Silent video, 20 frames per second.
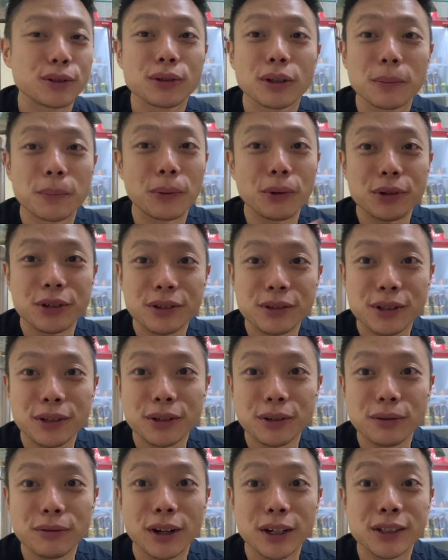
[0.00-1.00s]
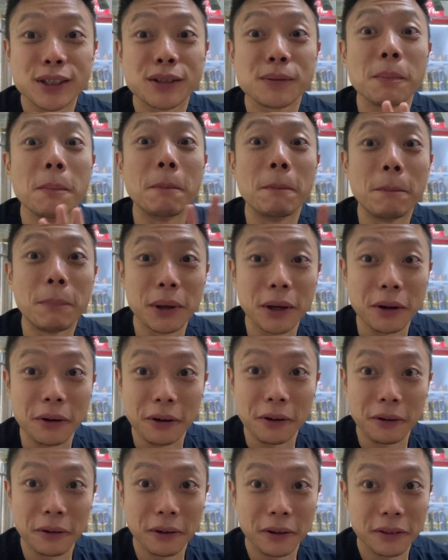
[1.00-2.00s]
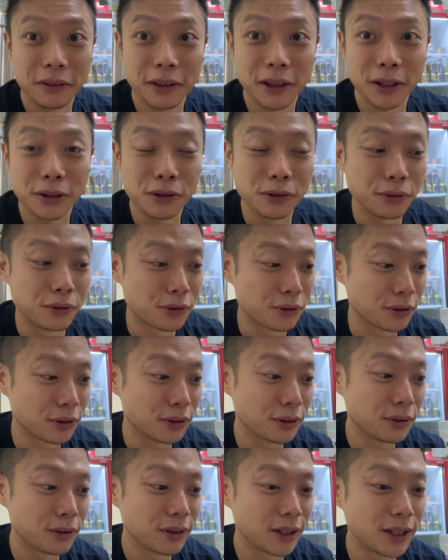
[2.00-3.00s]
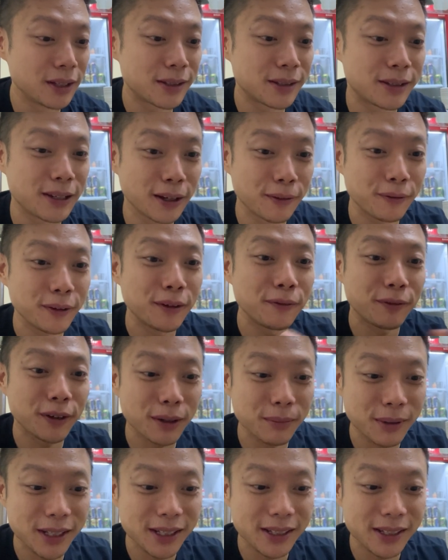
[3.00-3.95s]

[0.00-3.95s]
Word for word: So the portions here runs bigger than usual. It's definitely family